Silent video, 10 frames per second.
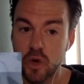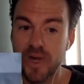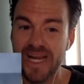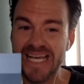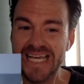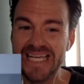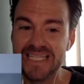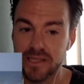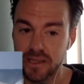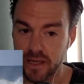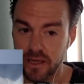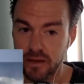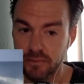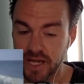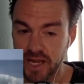would easily
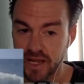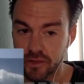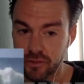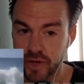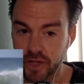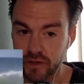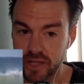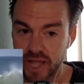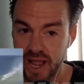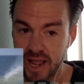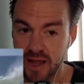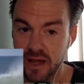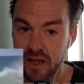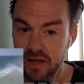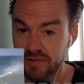be getting $300K
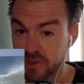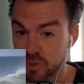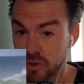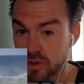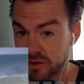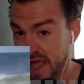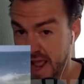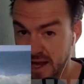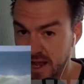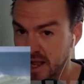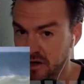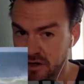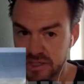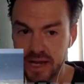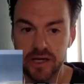if this were the heyday or
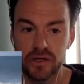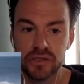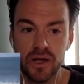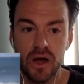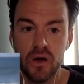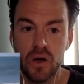10 years ago.